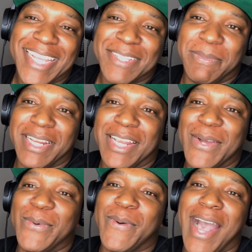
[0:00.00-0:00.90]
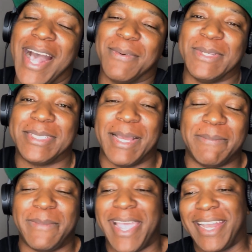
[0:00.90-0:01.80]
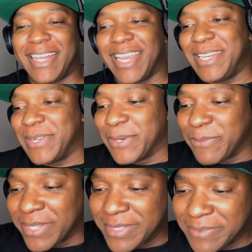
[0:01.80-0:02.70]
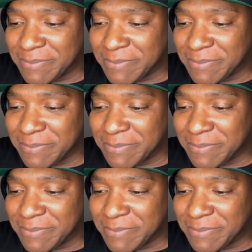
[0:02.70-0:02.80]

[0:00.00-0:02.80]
It's been a little while. What's up, Matt? How you doing, brother?